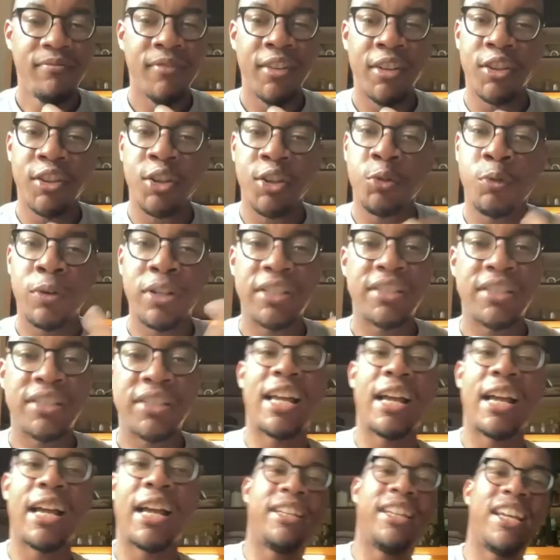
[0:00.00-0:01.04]
The rest of this
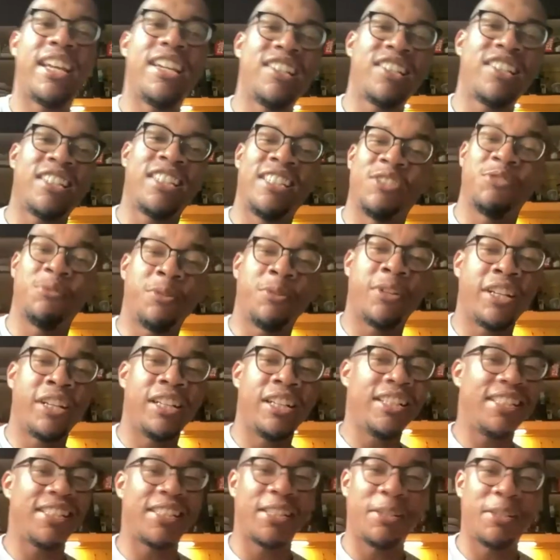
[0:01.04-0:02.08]
application is
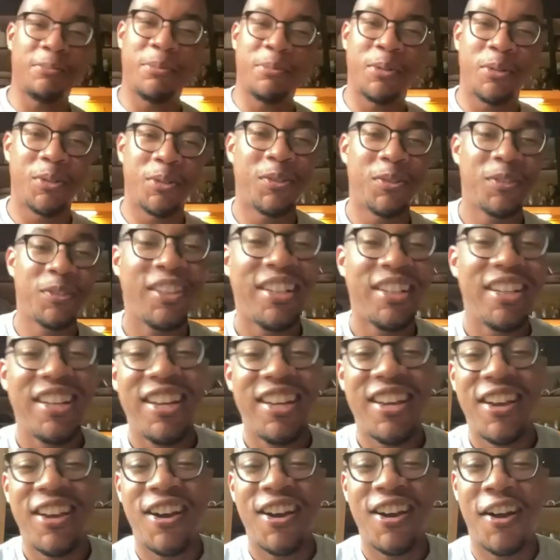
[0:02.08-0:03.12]
really simple.
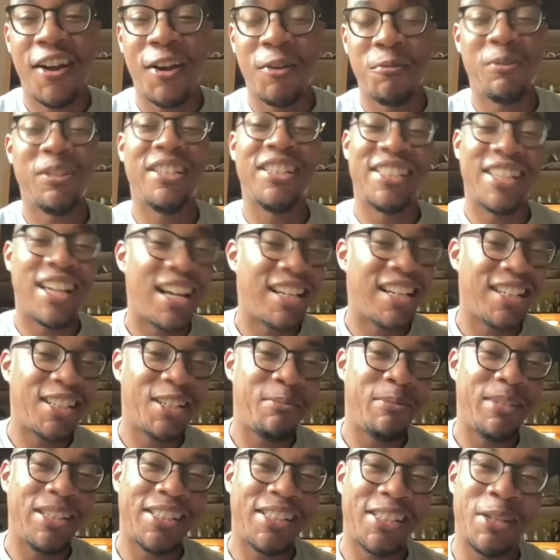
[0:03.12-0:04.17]
We designed it
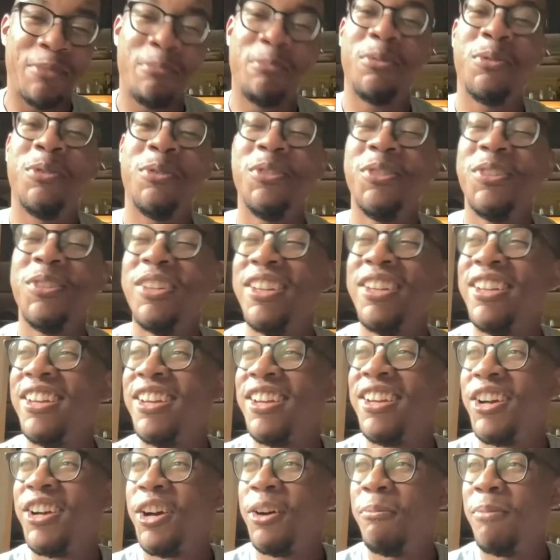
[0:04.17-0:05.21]
to be simple.
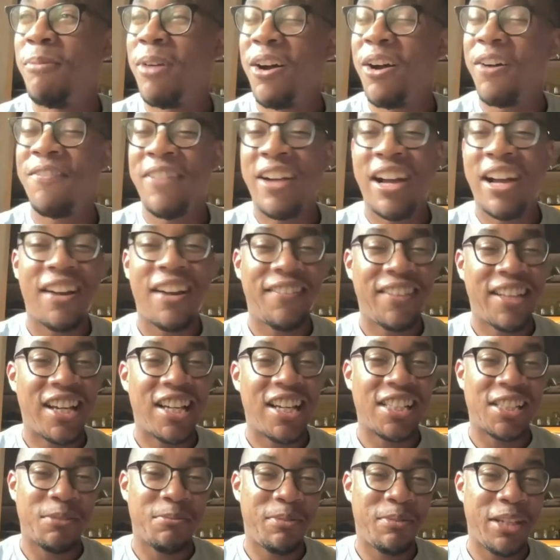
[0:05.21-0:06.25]
About
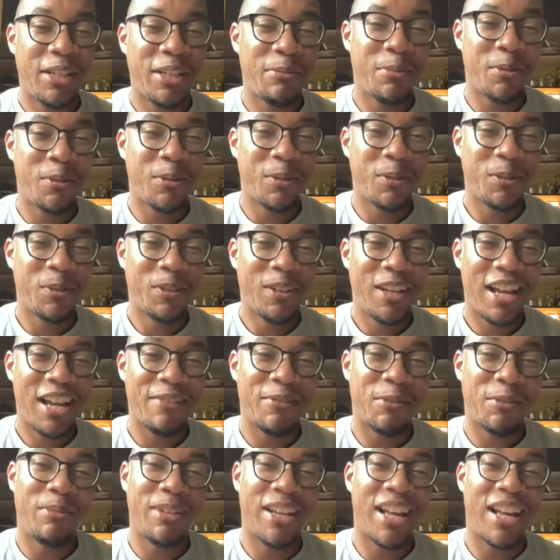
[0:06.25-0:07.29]
5,000 people
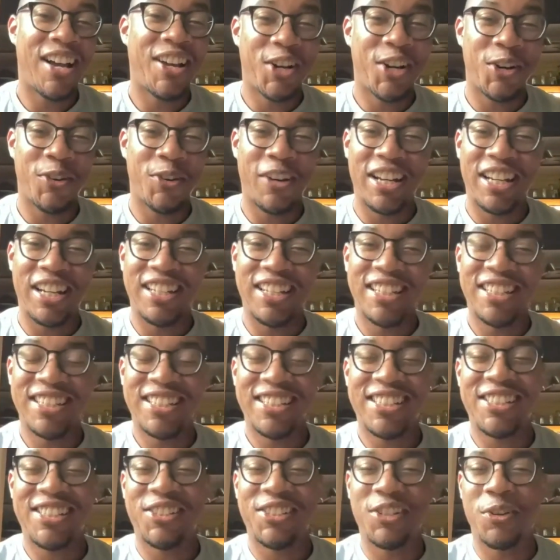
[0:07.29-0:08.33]
have applied already.
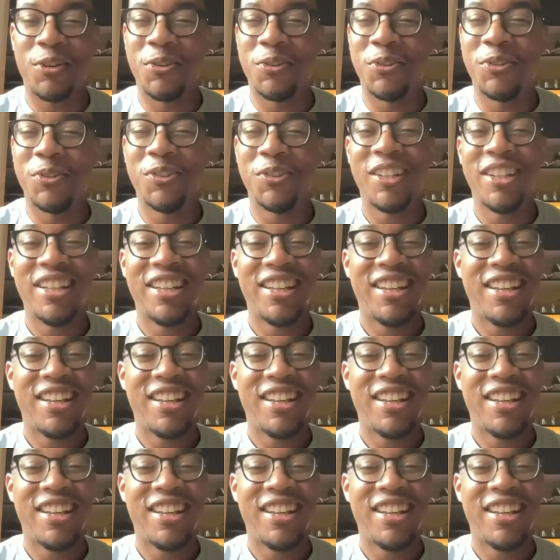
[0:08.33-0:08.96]
So,